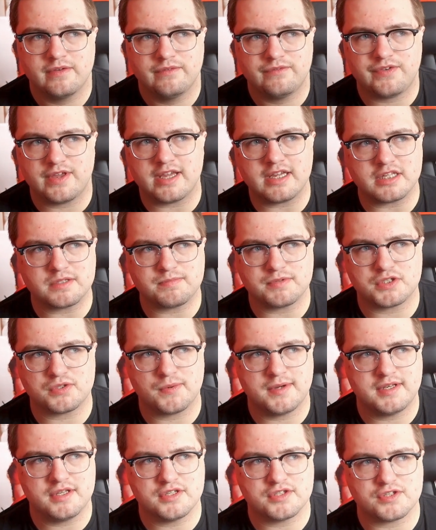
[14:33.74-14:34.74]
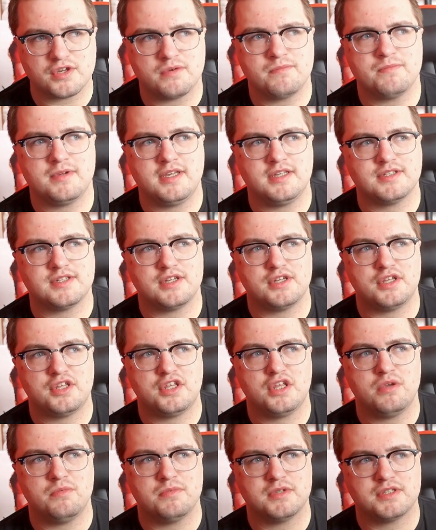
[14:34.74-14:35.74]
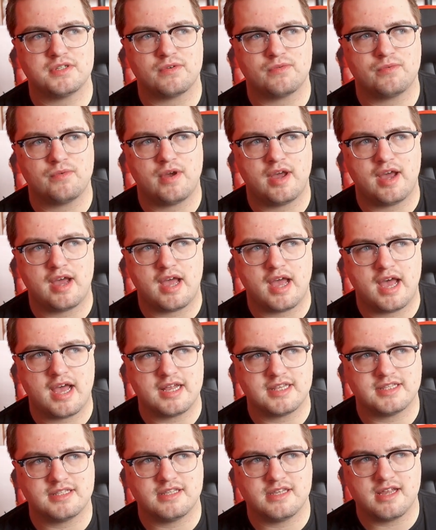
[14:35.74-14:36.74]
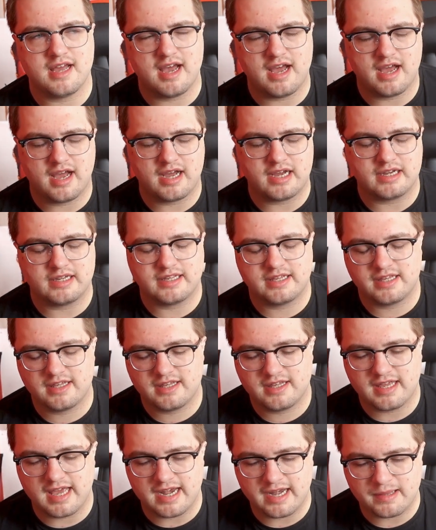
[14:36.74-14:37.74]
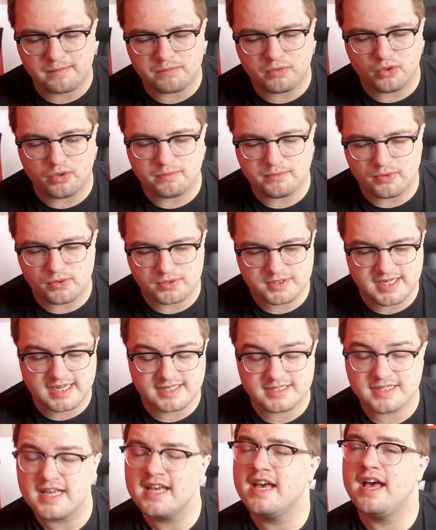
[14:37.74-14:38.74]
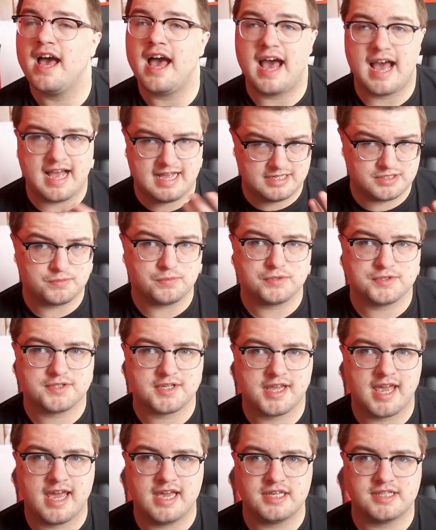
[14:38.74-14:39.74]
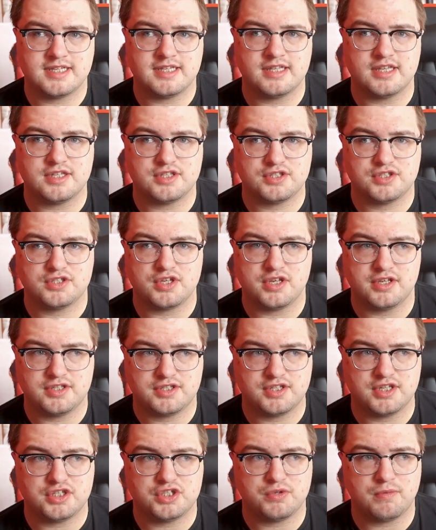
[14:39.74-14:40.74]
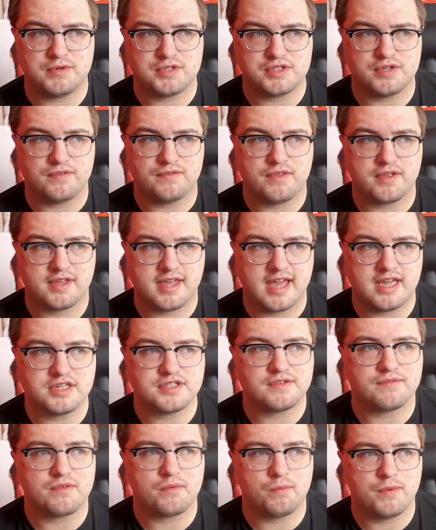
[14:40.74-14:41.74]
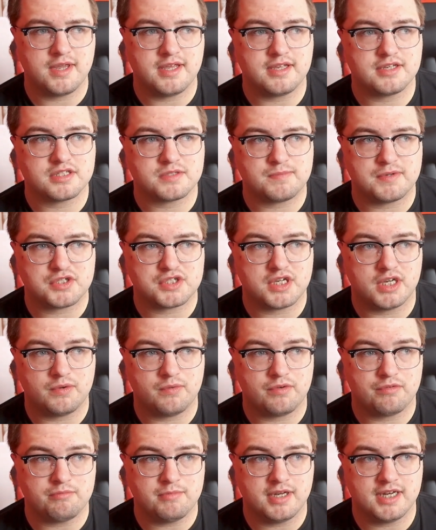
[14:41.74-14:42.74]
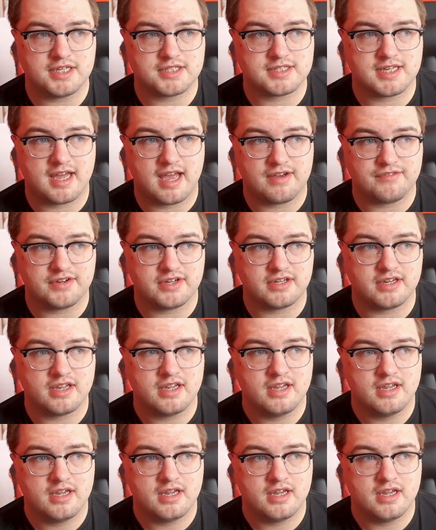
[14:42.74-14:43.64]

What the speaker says: things between the zombies and the humans are getting more and more tense, as was the case in the situation of the case of the week, especially with Melissa having,